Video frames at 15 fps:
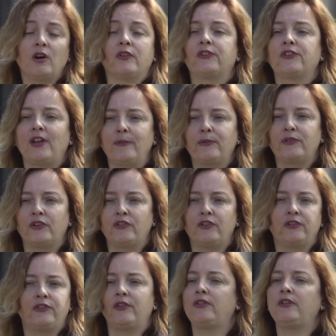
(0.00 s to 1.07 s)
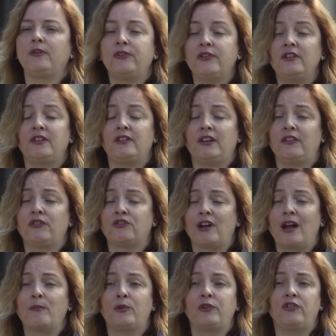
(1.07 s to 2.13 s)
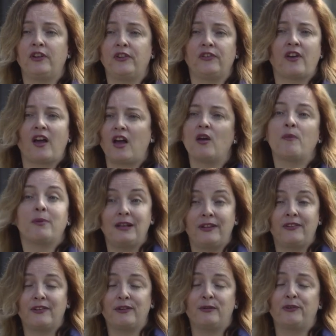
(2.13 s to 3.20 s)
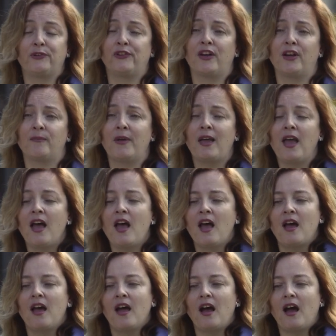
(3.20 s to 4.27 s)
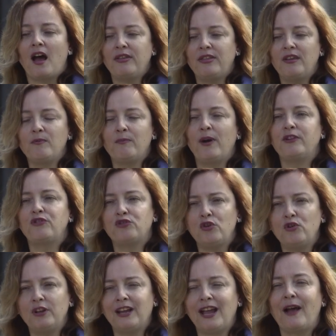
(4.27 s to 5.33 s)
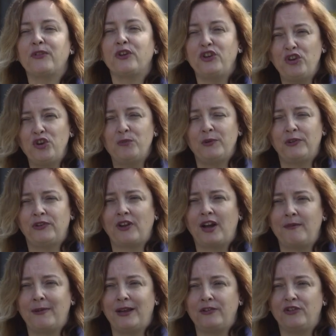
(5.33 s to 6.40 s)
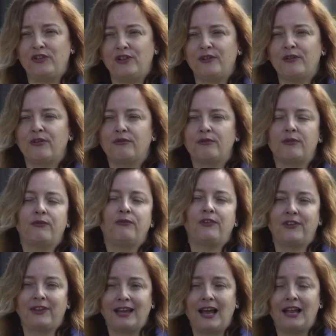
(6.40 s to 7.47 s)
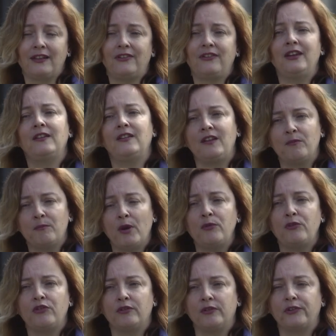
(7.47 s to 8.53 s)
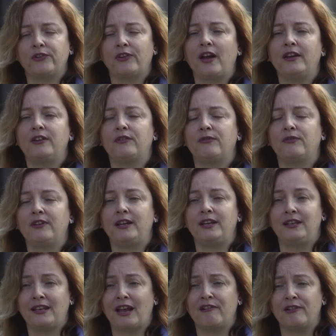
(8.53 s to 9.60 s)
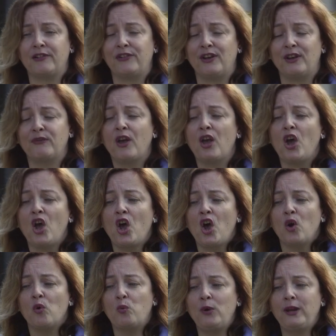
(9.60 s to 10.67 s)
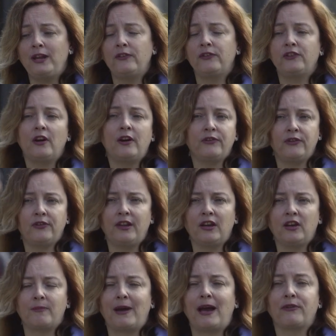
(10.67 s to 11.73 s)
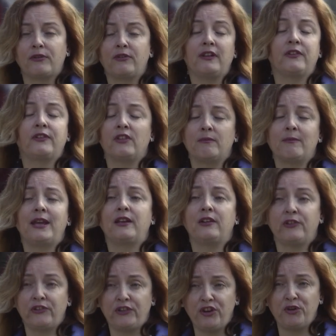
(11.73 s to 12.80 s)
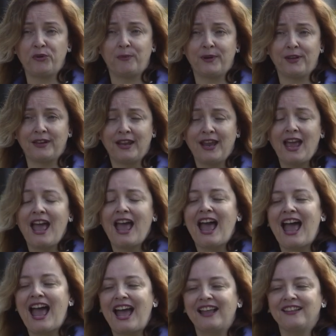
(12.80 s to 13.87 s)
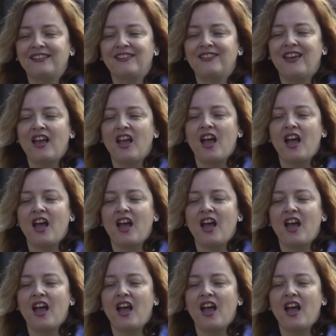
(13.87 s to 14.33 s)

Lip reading: concepts such as the Thucydides trap, which is a political term. I think by drawing out the human dimension through the physicality and the emotional side of the narrative, we start to think about the things that make us human. And